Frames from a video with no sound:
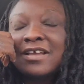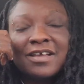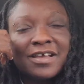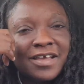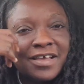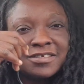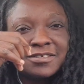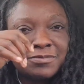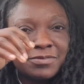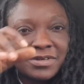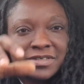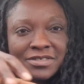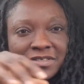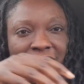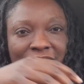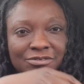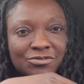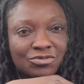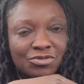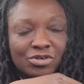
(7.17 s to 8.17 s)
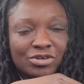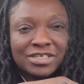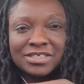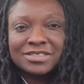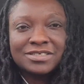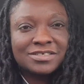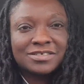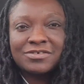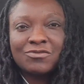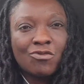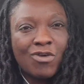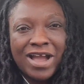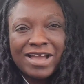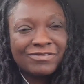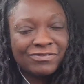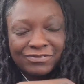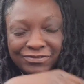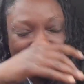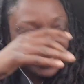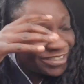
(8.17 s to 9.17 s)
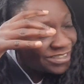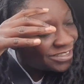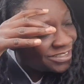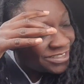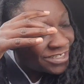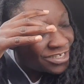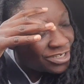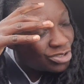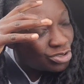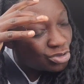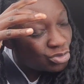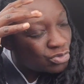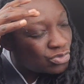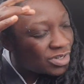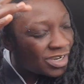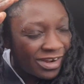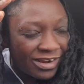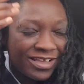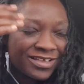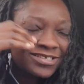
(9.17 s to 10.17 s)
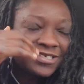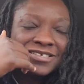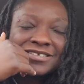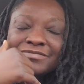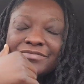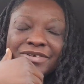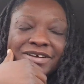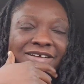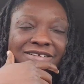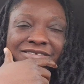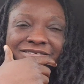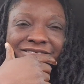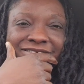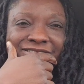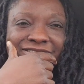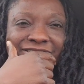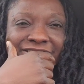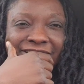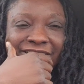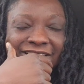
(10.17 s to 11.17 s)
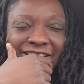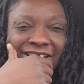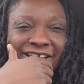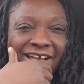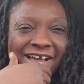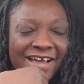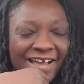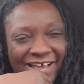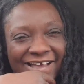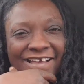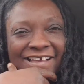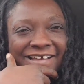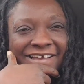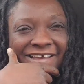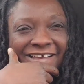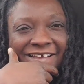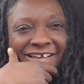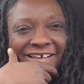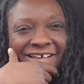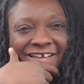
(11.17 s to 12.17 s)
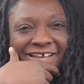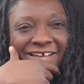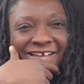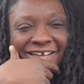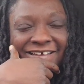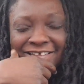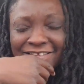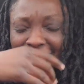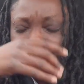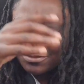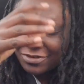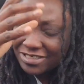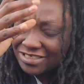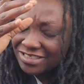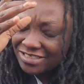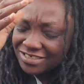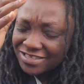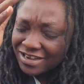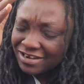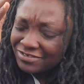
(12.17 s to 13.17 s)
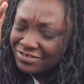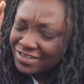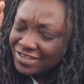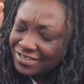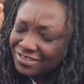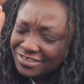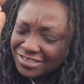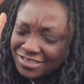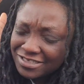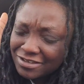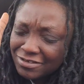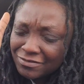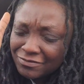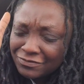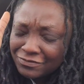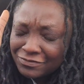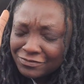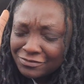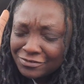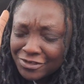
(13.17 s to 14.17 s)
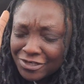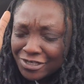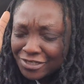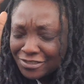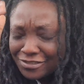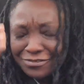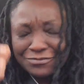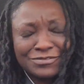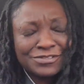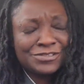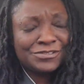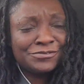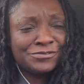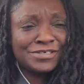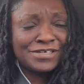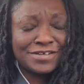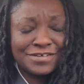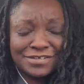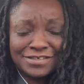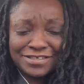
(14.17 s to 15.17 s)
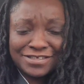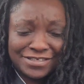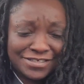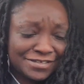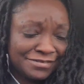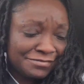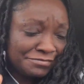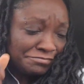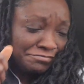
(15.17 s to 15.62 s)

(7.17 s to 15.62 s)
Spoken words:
Ex-president Rawlings, the wife, she's too classy, man. Eh. The way she carry herself, the way she would dance.